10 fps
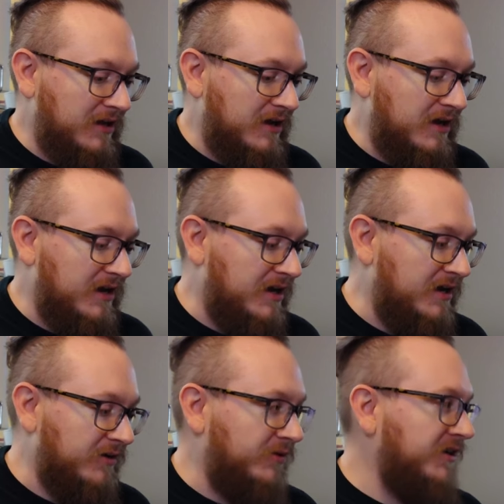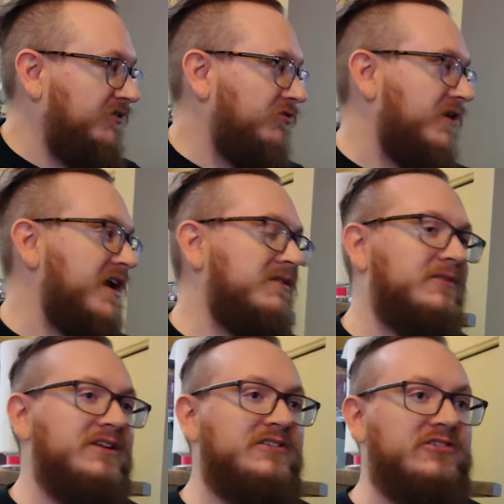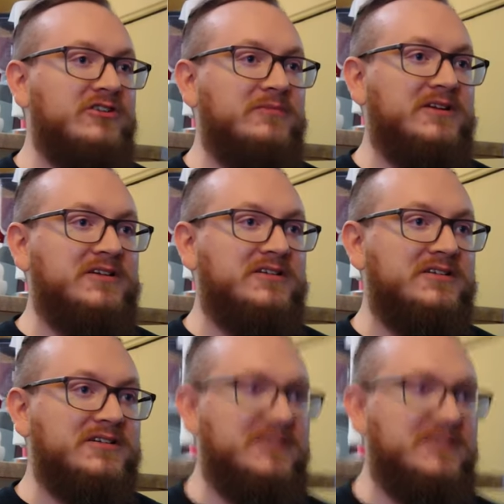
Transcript: uh, we need to randomly determine